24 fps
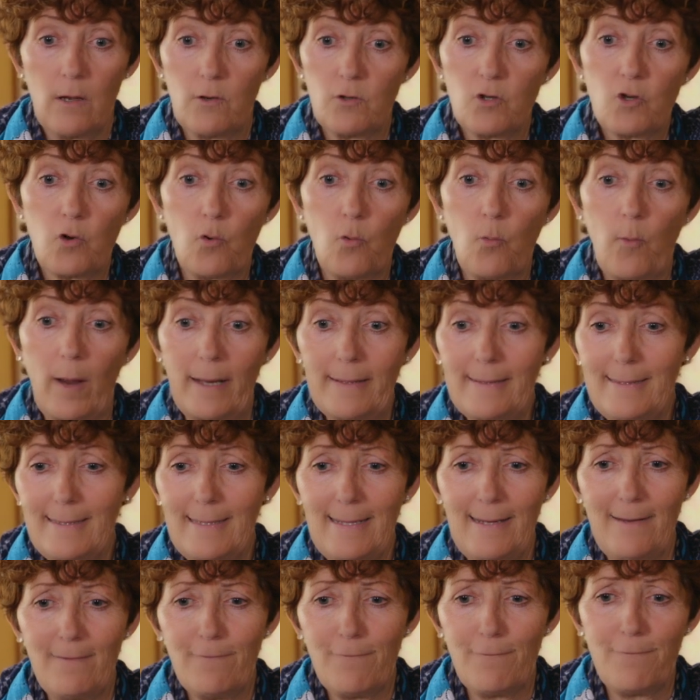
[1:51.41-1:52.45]

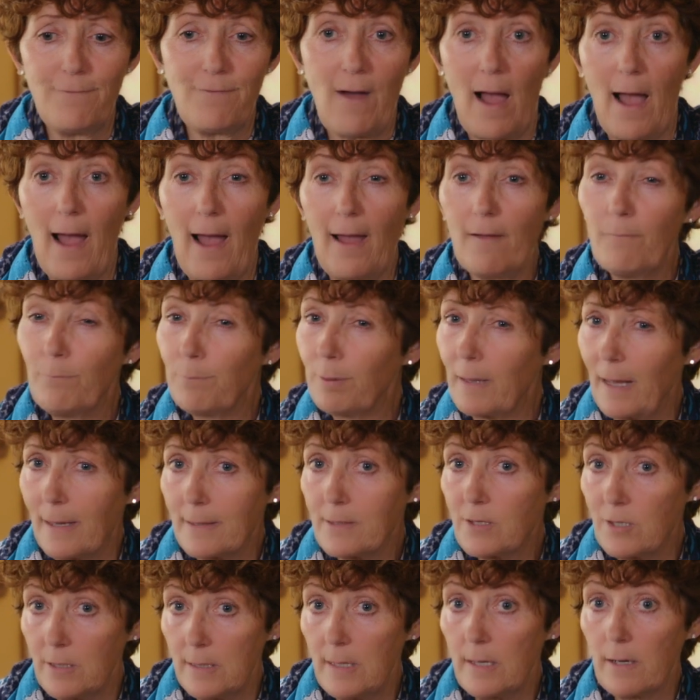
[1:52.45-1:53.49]

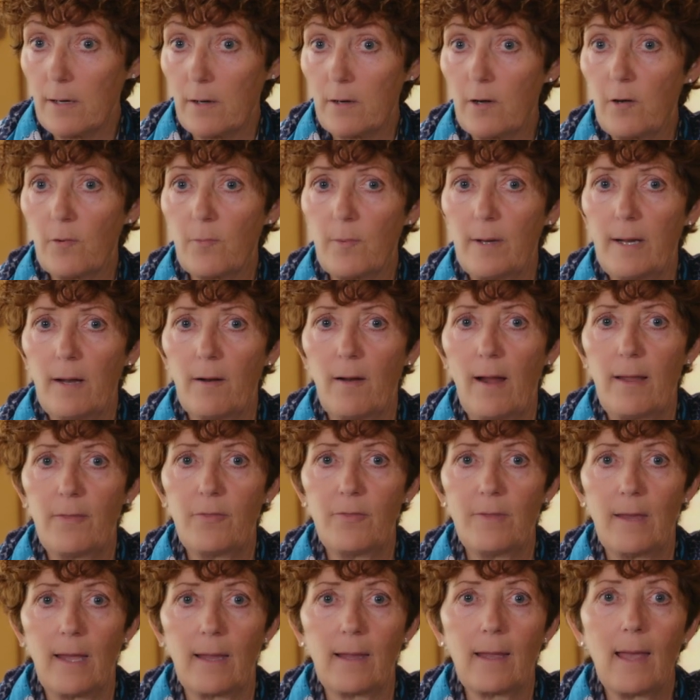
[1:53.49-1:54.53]
25-plus year career, I
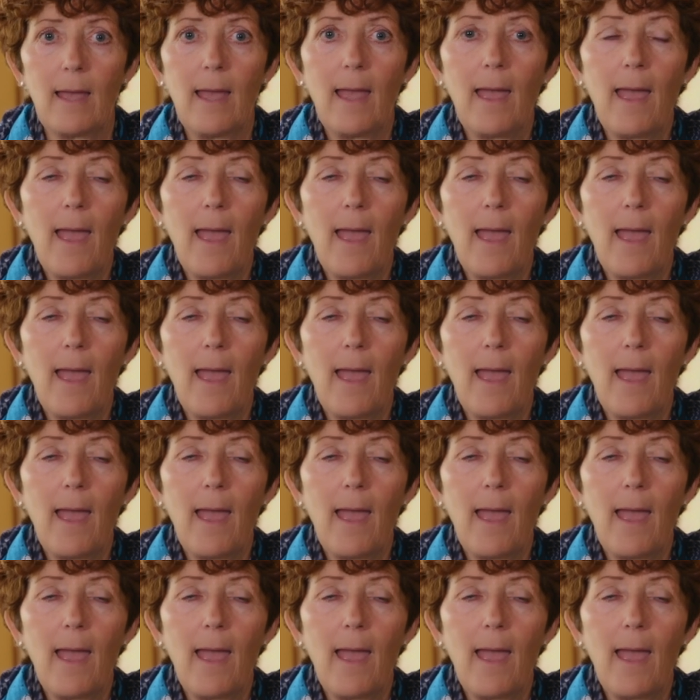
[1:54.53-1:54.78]
think.